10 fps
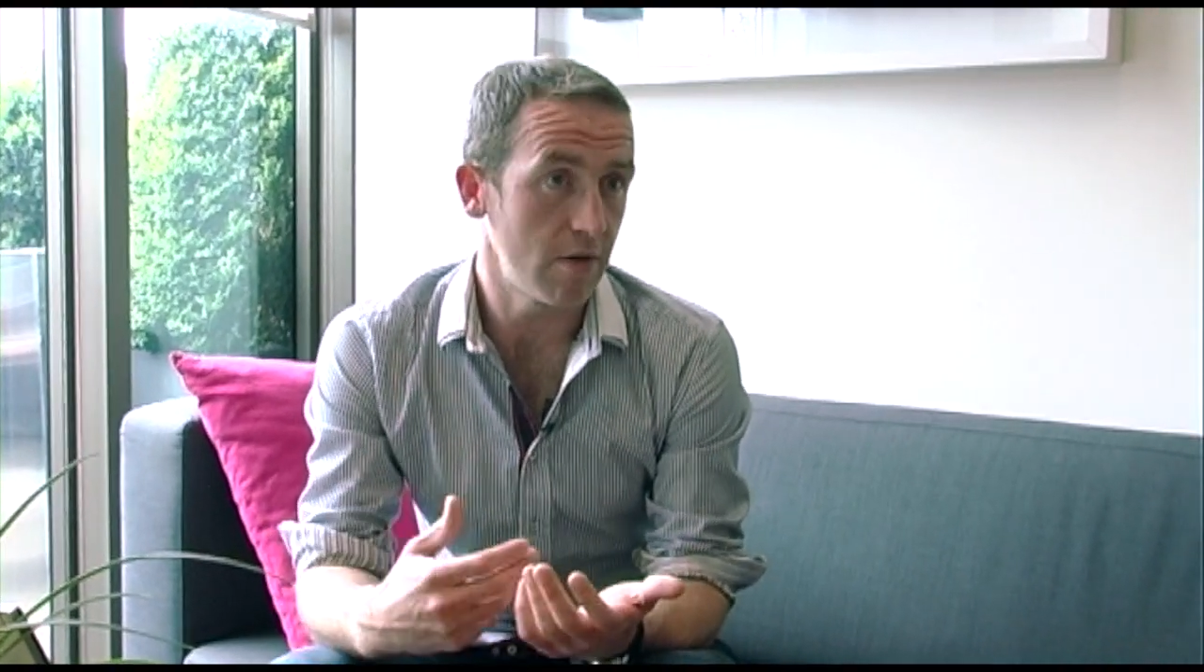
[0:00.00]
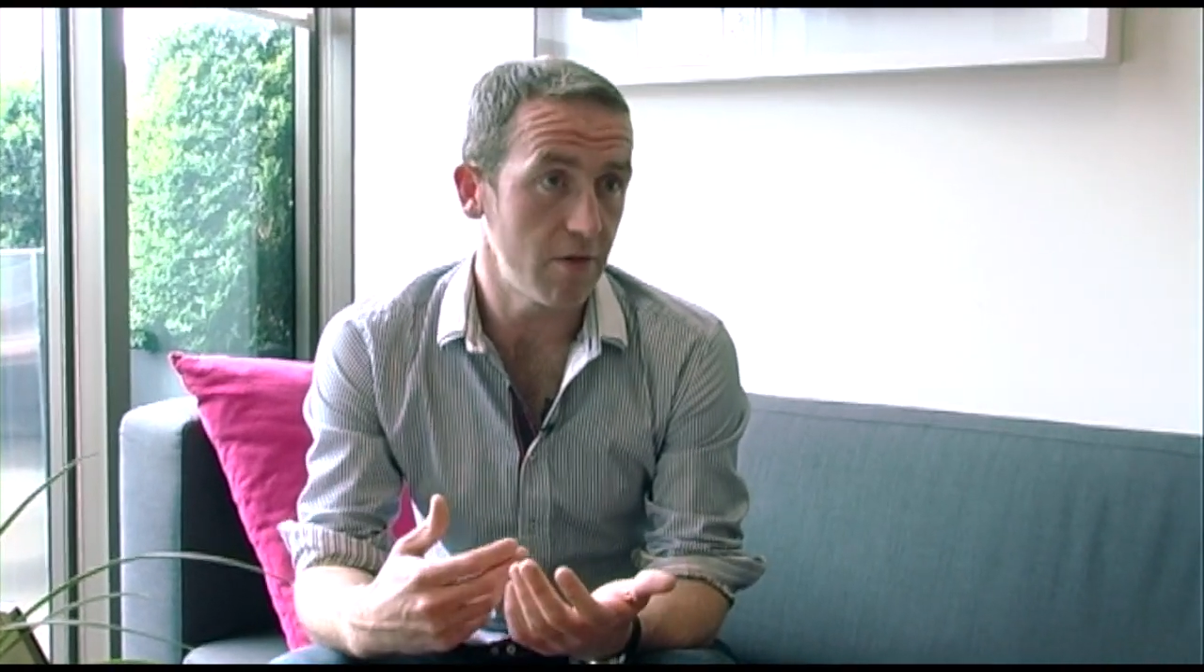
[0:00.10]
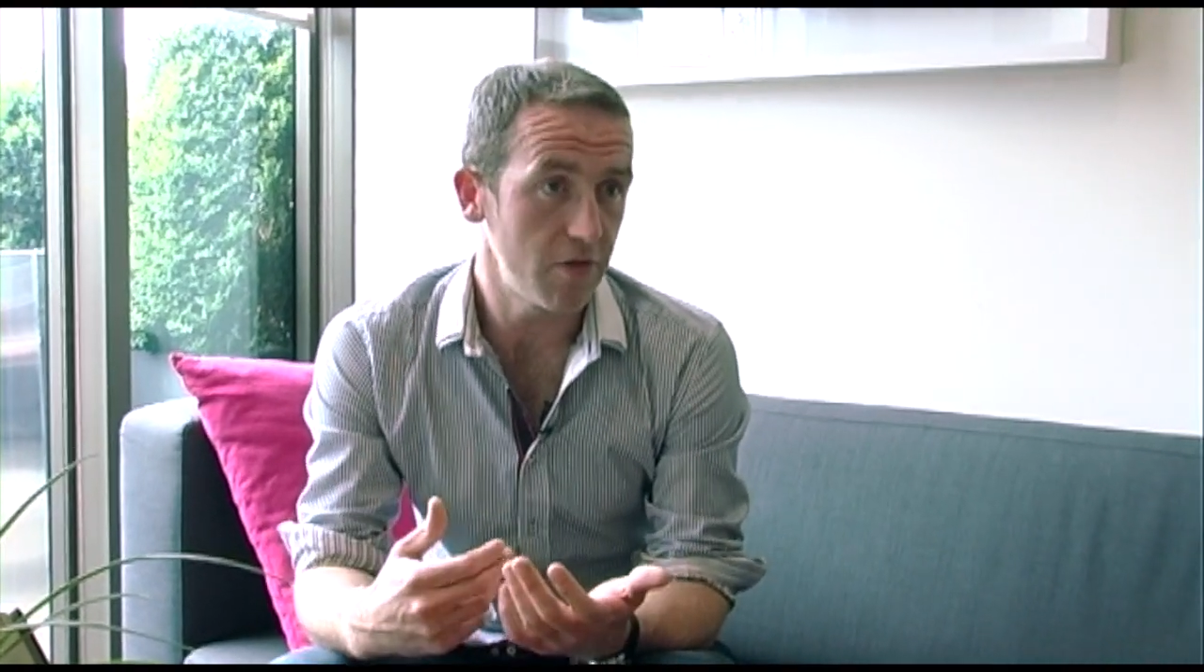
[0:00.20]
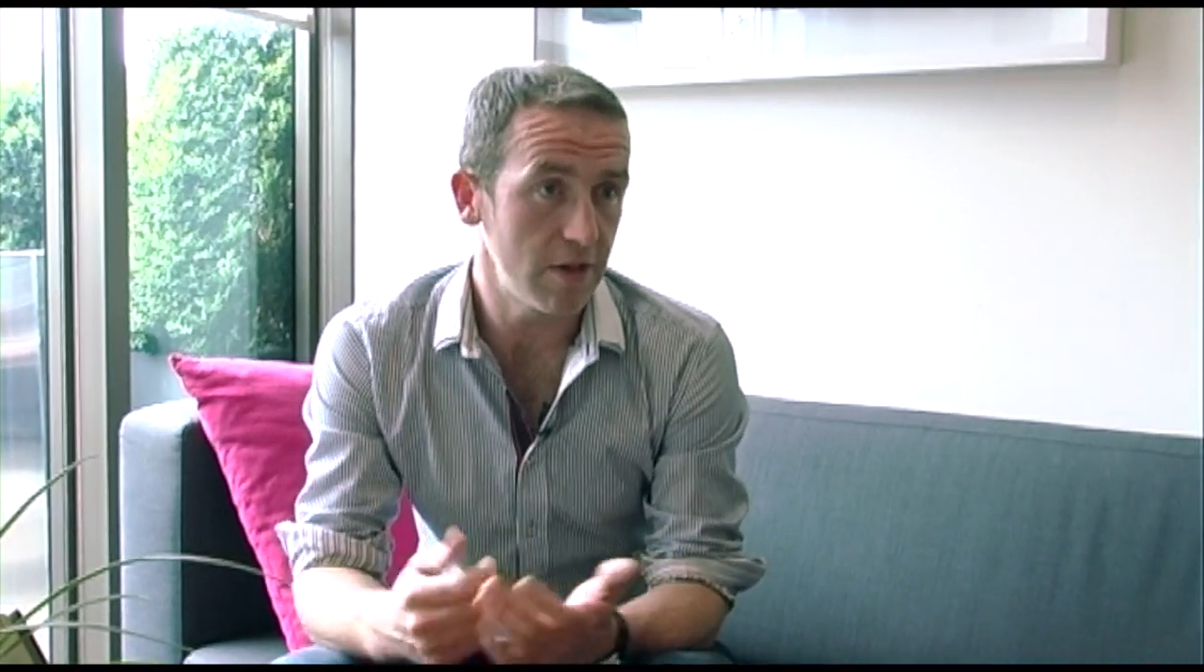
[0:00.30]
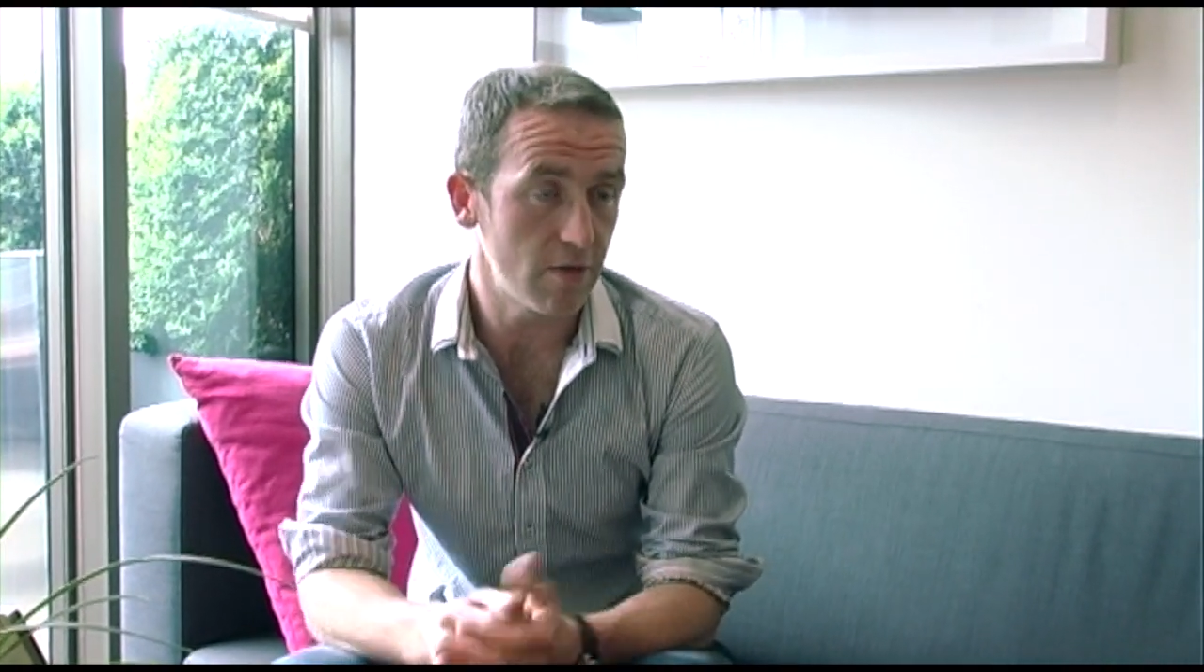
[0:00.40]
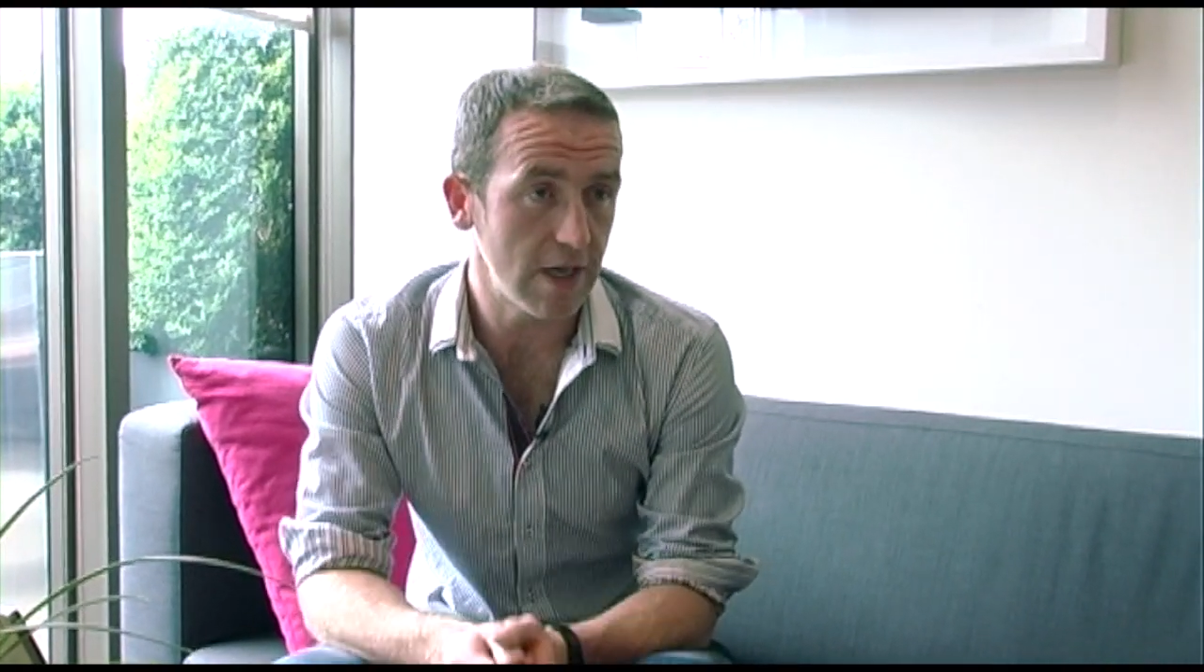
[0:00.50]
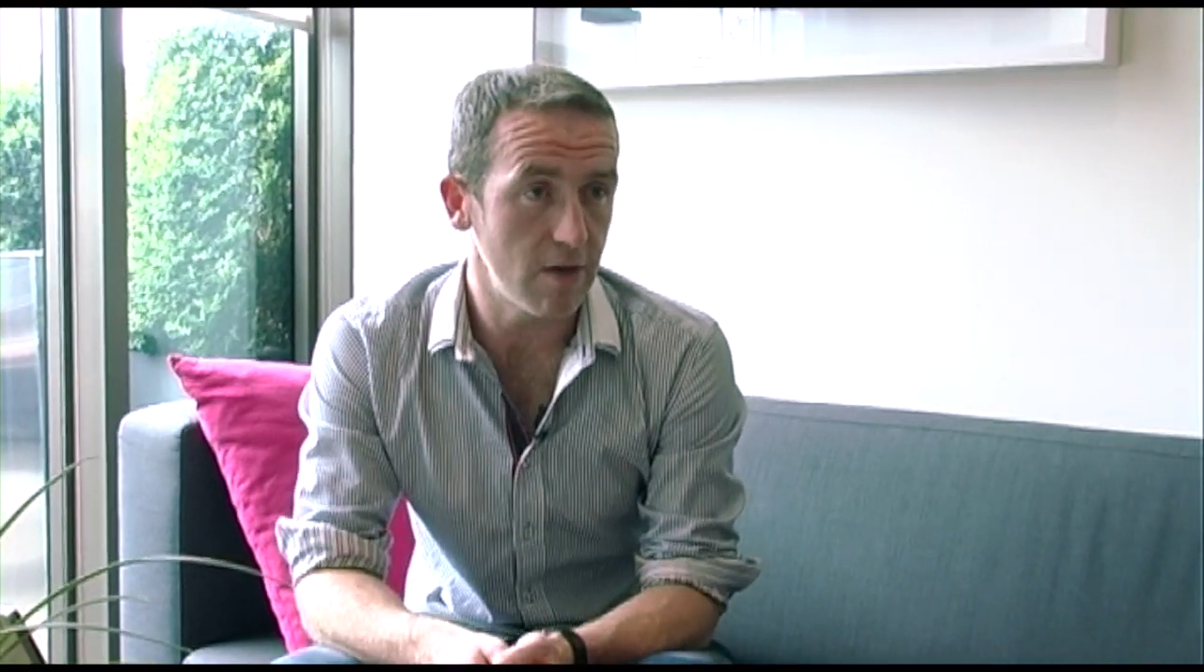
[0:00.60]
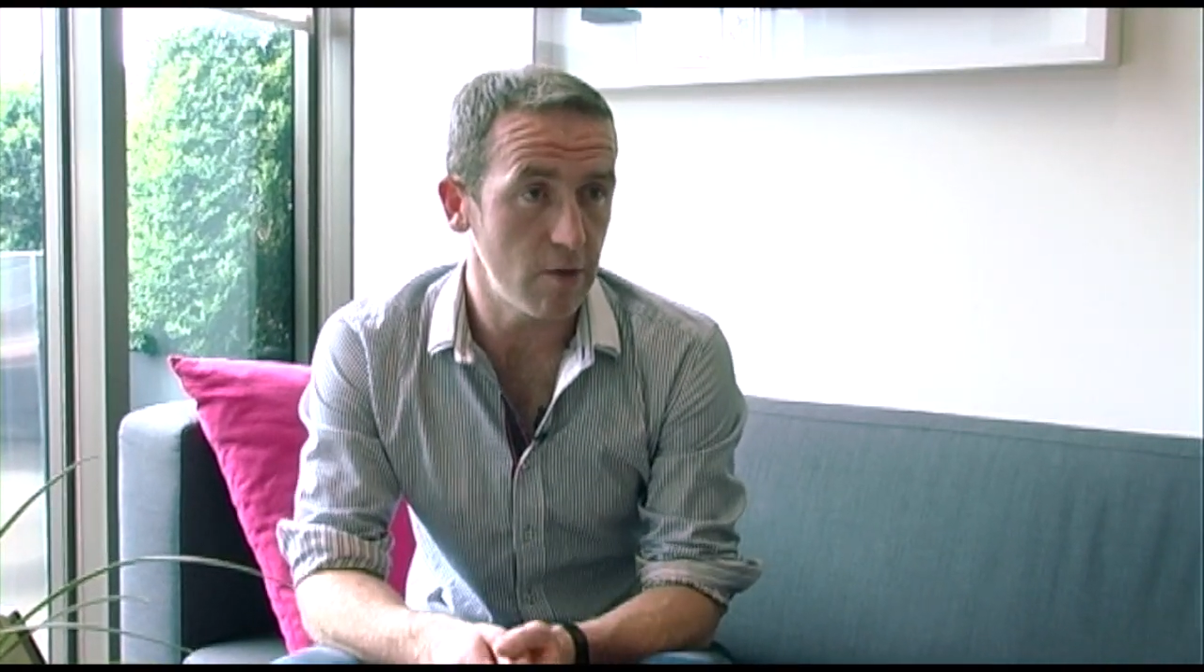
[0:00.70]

obviously directly